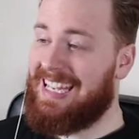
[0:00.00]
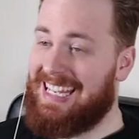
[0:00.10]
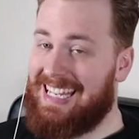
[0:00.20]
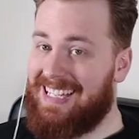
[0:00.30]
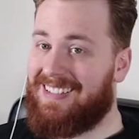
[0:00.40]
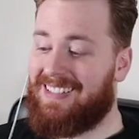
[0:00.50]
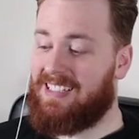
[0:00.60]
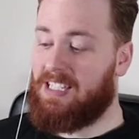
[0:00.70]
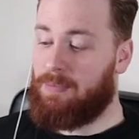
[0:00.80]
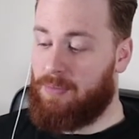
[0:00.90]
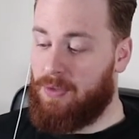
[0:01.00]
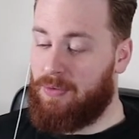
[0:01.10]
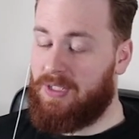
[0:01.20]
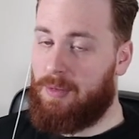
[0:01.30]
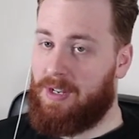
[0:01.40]
easily
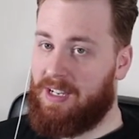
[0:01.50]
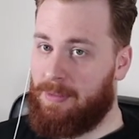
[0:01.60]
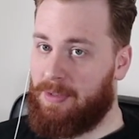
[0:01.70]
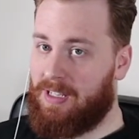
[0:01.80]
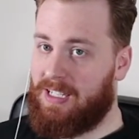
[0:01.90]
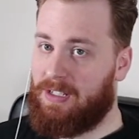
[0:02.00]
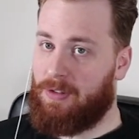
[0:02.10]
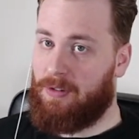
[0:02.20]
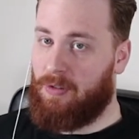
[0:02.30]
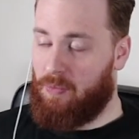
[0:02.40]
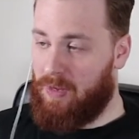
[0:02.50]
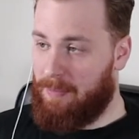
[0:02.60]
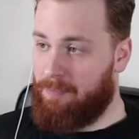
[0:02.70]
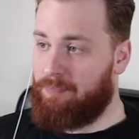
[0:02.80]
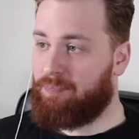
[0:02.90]
abuse and manipulate to their own
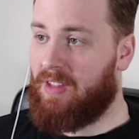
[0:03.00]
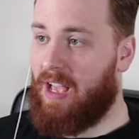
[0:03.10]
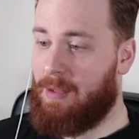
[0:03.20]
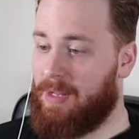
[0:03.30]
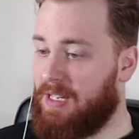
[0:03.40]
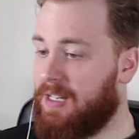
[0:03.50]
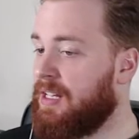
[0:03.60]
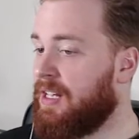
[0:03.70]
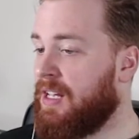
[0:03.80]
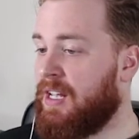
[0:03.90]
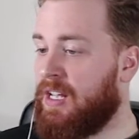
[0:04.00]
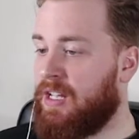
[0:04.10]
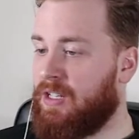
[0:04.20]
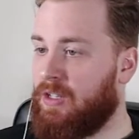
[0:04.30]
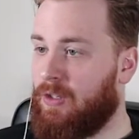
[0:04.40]
whim. I mean,
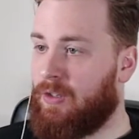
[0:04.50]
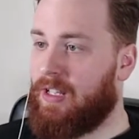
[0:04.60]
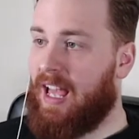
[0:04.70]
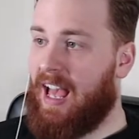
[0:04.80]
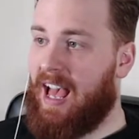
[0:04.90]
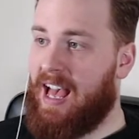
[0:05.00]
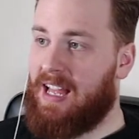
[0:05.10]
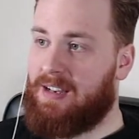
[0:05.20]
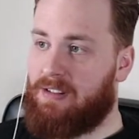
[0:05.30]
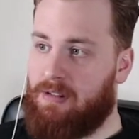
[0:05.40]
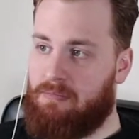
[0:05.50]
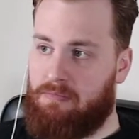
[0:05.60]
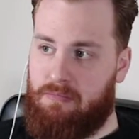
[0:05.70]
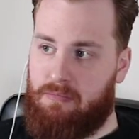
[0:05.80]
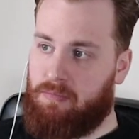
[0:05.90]
look at
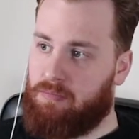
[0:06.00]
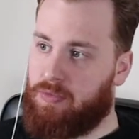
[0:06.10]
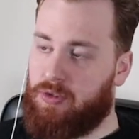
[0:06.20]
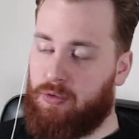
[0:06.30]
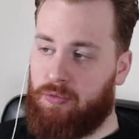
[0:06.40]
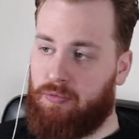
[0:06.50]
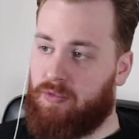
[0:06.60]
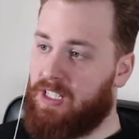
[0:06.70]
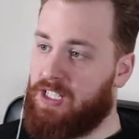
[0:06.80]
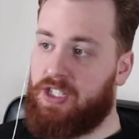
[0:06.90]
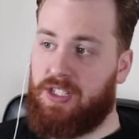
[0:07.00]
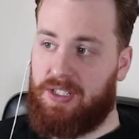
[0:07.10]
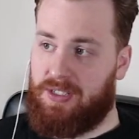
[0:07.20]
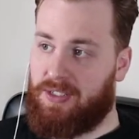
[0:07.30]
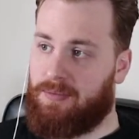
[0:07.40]
certain
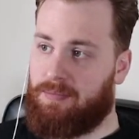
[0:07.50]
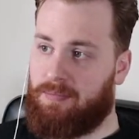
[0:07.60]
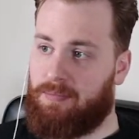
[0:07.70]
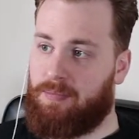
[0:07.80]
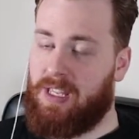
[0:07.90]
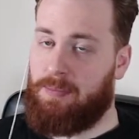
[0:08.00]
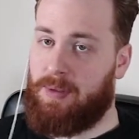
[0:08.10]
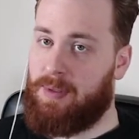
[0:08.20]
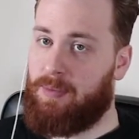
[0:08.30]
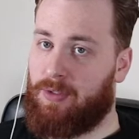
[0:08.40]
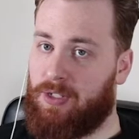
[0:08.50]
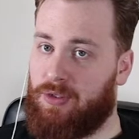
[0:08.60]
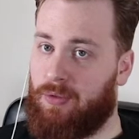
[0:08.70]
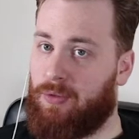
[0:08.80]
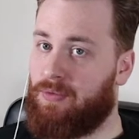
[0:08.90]
religions keeping people
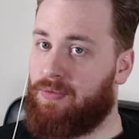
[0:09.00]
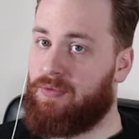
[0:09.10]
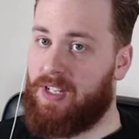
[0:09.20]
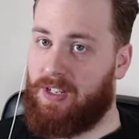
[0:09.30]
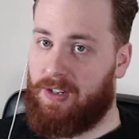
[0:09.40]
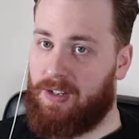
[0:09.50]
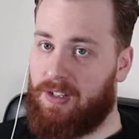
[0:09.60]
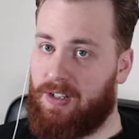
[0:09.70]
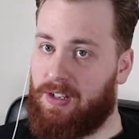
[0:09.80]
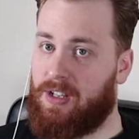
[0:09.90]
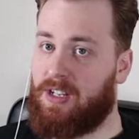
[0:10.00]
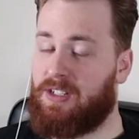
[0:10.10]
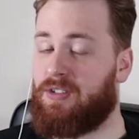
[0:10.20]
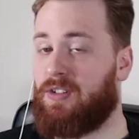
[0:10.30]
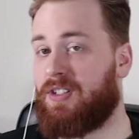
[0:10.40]
controlled through fear.
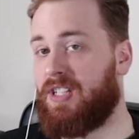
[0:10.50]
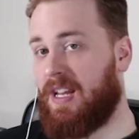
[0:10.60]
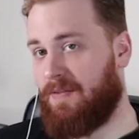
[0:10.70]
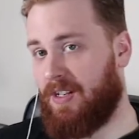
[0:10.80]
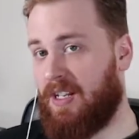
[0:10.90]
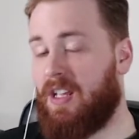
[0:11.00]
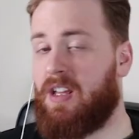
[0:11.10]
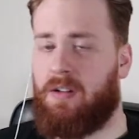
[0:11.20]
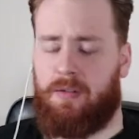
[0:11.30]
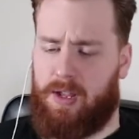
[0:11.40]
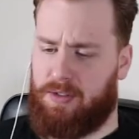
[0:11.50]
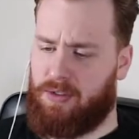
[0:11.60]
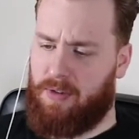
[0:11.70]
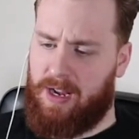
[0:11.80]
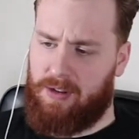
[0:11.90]
It's your safety.
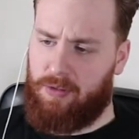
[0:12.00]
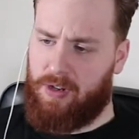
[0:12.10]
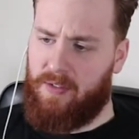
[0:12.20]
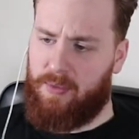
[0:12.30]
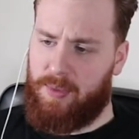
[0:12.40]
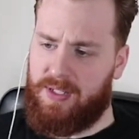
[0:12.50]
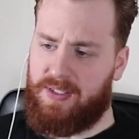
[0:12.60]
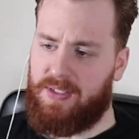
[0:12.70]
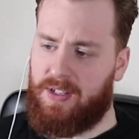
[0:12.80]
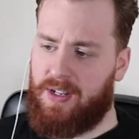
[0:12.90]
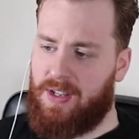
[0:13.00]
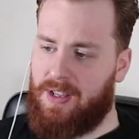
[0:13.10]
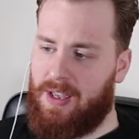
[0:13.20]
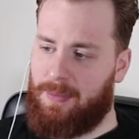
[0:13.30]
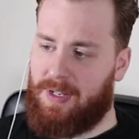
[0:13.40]
Tyrannical governments.
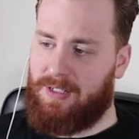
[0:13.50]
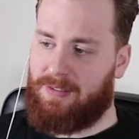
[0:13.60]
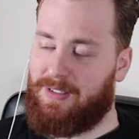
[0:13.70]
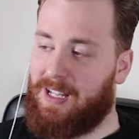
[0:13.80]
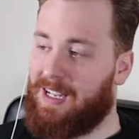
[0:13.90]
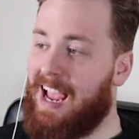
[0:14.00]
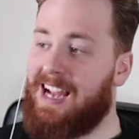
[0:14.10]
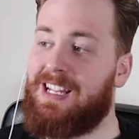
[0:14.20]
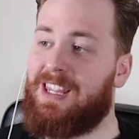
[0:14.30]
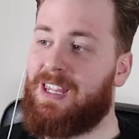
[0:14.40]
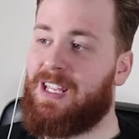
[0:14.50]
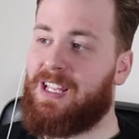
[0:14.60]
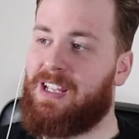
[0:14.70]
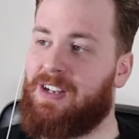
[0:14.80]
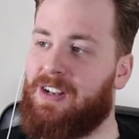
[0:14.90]
I mean, like
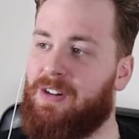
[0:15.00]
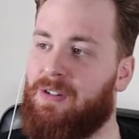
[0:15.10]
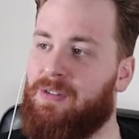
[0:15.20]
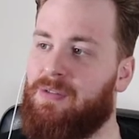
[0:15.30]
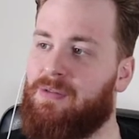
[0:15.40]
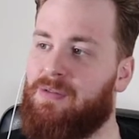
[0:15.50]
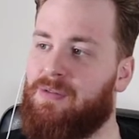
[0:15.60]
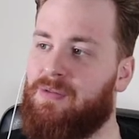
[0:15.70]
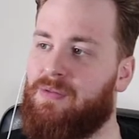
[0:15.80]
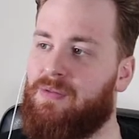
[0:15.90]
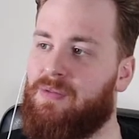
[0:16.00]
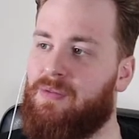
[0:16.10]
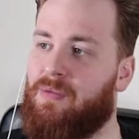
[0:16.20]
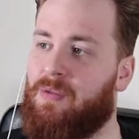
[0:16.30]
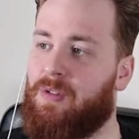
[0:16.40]
anything, you know,
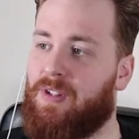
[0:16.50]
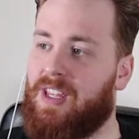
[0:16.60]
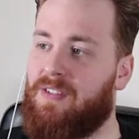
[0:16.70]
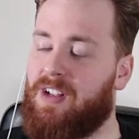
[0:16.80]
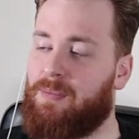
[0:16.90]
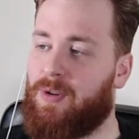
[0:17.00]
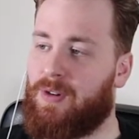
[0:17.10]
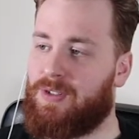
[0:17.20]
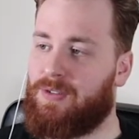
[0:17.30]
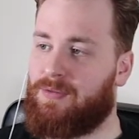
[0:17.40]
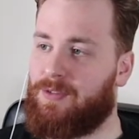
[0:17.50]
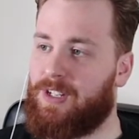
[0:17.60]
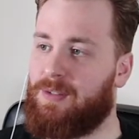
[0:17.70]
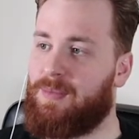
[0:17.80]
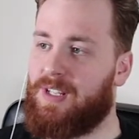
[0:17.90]
we're giving a personal
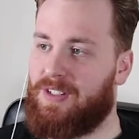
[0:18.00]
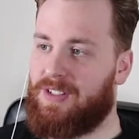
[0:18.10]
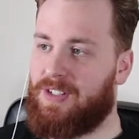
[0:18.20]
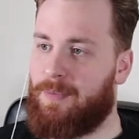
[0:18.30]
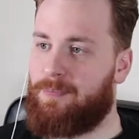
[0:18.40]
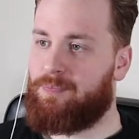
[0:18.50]
freedom is